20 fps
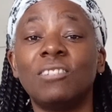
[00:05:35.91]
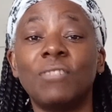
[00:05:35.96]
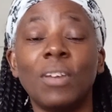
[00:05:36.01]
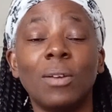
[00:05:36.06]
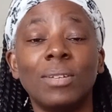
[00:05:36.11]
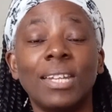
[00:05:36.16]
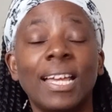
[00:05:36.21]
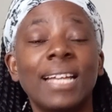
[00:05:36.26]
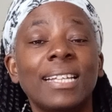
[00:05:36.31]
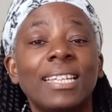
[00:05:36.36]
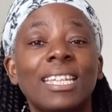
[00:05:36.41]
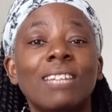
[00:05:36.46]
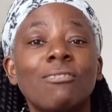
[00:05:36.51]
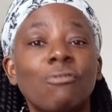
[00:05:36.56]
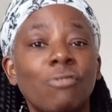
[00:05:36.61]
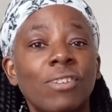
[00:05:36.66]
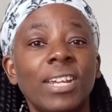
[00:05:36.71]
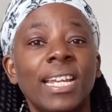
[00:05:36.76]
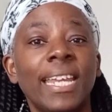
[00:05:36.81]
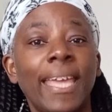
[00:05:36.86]
felt like it
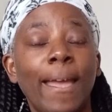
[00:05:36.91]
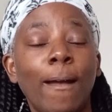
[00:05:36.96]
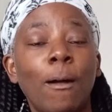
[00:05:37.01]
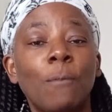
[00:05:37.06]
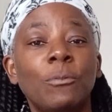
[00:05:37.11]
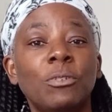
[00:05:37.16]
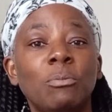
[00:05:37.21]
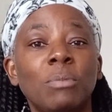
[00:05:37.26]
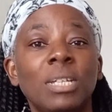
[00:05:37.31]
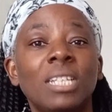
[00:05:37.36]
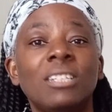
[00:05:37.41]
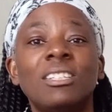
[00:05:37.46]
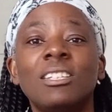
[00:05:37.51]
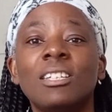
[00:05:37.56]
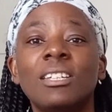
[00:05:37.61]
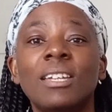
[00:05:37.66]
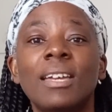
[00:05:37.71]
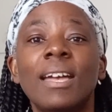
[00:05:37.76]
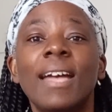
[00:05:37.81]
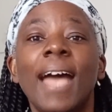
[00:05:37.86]
really helped me
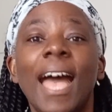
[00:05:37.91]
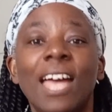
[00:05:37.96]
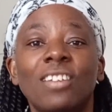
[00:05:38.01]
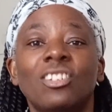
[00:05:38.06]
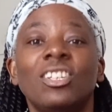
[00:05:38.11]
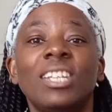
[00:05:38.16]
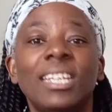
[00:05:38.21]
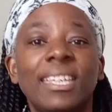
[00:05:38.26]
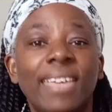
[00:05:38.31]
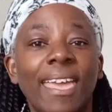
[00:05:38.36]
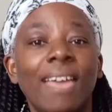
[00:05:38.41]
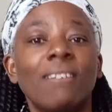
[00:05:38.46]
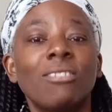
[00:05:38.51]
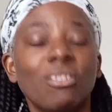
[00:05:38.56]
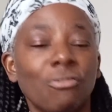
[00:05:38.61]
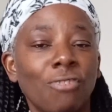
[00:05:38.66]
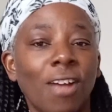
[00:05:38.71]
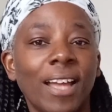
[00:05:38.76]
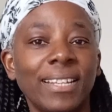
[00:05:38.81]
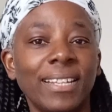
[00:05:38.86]
to actually get
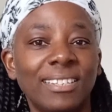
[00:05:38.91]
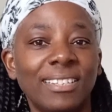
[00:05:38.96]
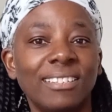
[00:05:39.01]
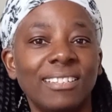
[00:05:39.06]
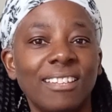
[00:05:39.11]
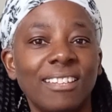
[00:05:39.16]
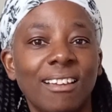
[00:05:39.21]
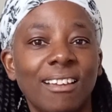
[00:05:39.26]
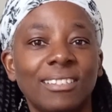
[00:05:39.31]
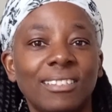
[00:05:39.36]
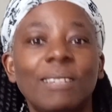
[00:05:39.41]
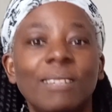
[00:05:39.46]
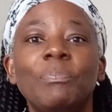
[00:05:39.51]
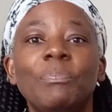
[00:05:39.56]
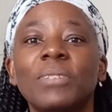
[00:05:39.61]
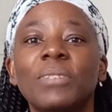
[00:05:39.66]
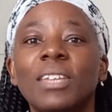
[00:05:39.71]
the writing done